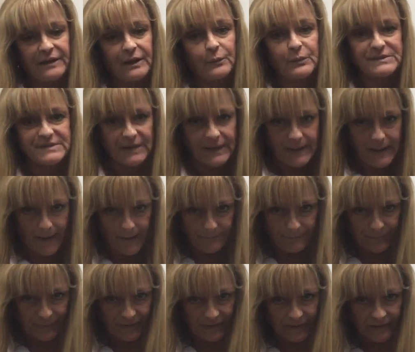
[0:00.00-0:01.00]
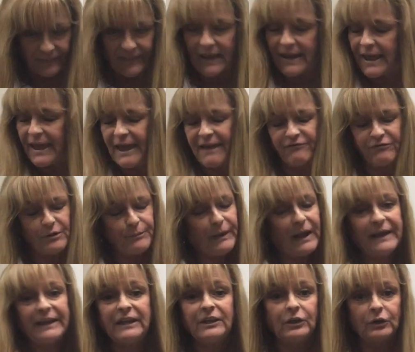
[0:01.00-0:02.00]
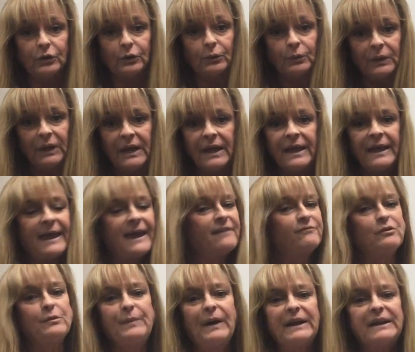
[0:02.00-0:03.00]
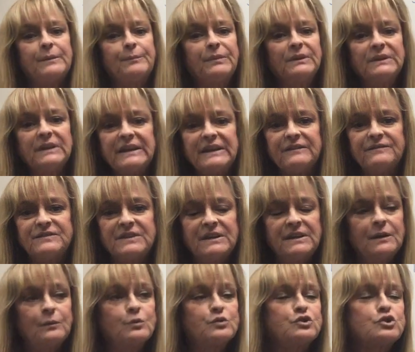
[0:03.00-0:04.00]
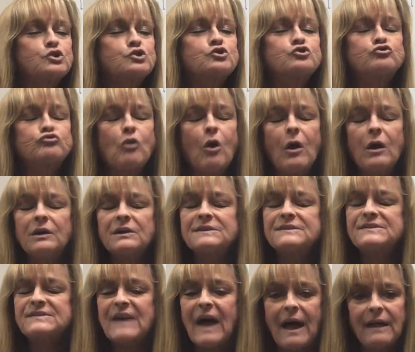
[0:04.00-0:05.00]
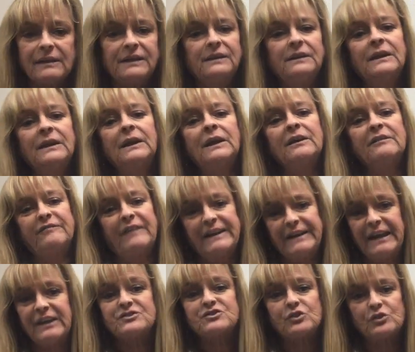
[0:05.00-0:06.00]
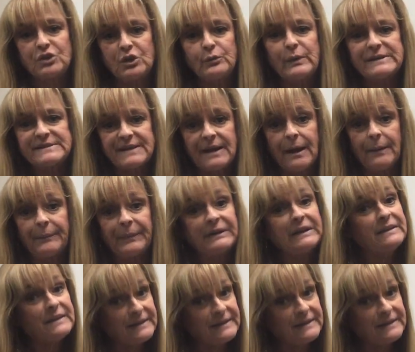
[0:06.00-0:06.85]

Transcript: There was a company that everybody knew, everybody believed in. It was a strong, solid financial U.S. company.